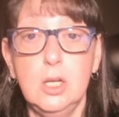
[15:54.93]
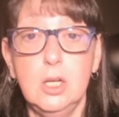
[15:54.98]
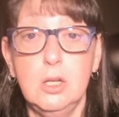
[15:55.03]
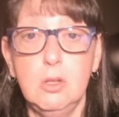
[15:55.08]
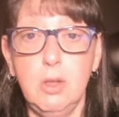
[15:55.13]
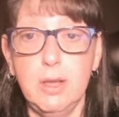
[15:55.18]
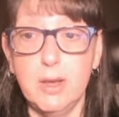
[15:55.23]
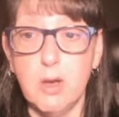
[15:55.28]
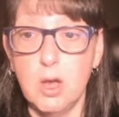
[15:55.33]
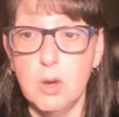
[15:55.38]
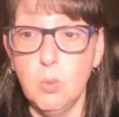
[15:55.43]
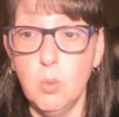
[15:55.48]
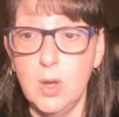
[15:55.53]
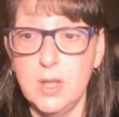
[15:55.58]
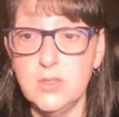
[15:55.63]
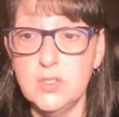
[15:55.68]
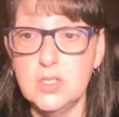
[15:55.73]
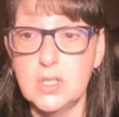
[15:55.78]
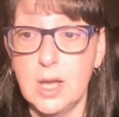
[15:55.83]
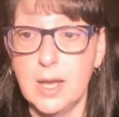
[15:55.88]
Click on
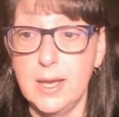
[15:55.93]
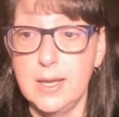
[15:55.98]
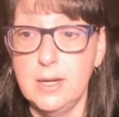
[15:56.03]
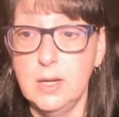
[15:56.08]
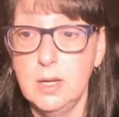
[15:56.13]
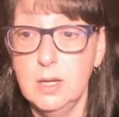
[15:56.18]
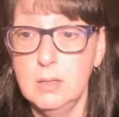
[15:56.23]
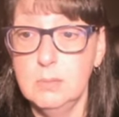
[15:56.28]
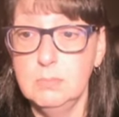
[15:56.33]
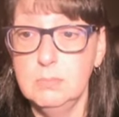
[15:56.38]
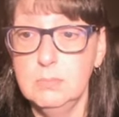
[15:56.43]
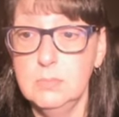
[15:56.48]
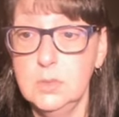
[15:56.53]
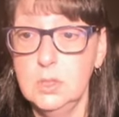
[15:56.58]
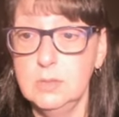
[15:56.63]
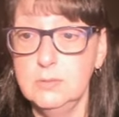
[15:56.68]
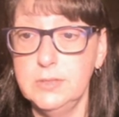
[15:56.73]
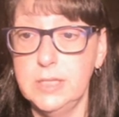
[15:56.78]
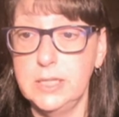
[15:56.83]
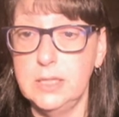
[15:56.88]
one side,
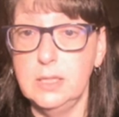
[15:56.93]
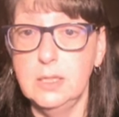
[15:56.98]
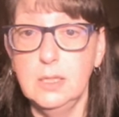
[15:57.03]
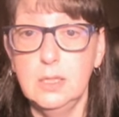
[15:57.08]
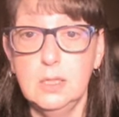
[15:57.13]
move it,